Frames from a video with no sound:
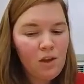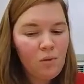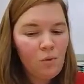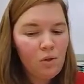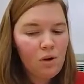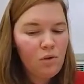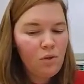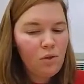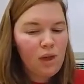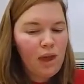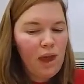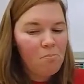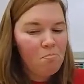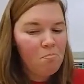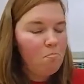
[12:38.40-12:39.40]
What do you think
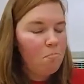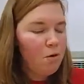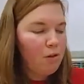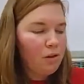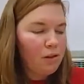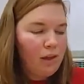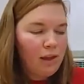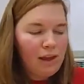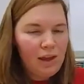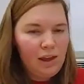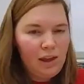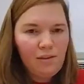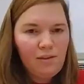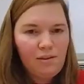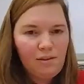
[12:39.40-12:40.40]
a booklet
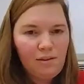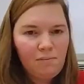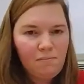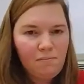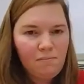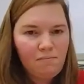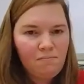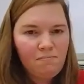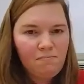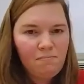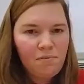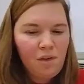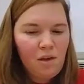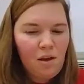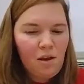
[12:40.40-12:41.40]
is?
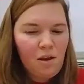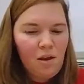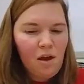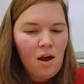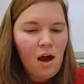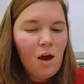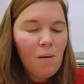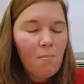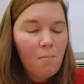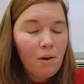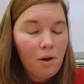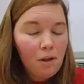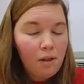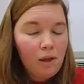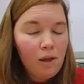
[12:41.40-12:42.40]
A
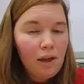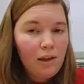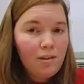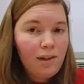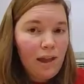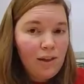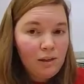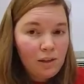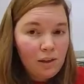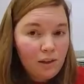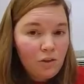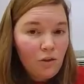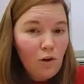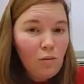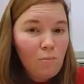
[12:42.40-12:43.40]
booklet is a
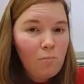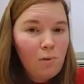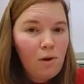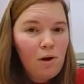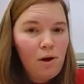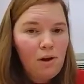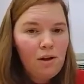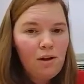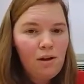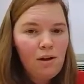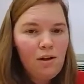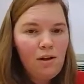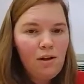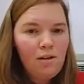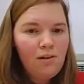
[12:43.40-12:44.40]
little book,
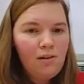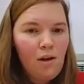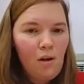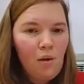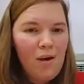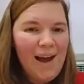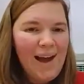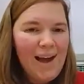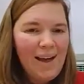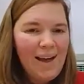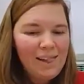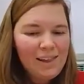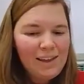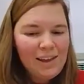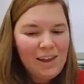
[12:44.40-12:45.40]
so
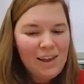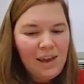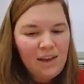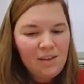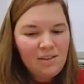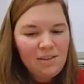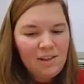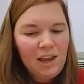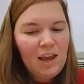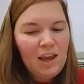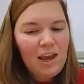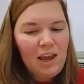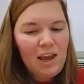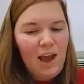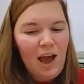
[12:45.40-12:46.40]

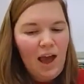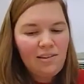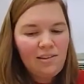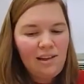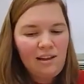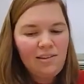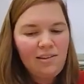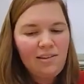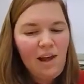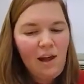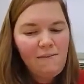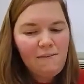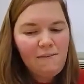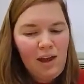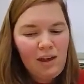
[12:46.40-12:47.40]
let as a
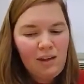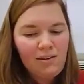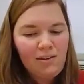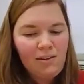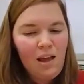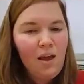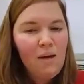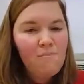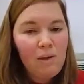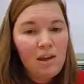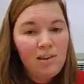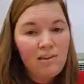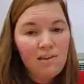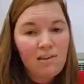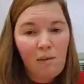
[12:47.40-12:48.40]
suffix
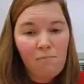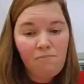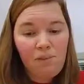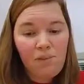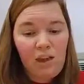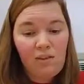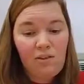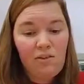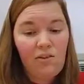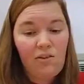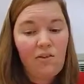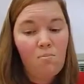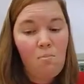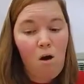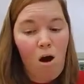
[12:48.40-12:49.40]
means something
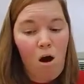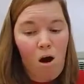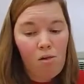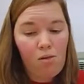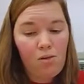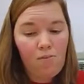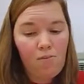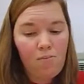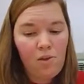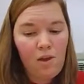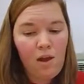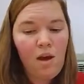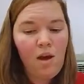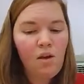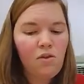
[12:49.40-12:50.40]
small.
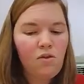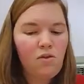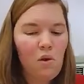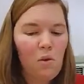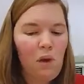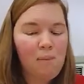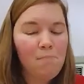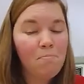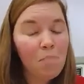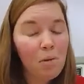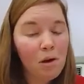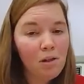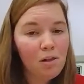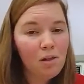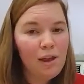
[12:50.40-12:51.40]
So a
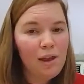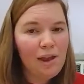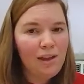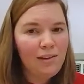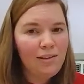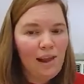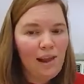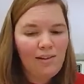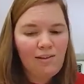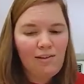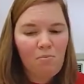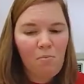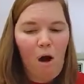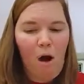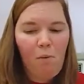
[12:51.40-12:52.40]
booklet is a
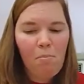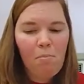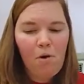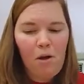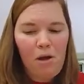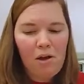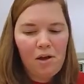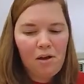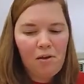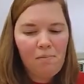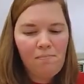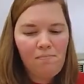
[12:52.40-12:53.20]
small book.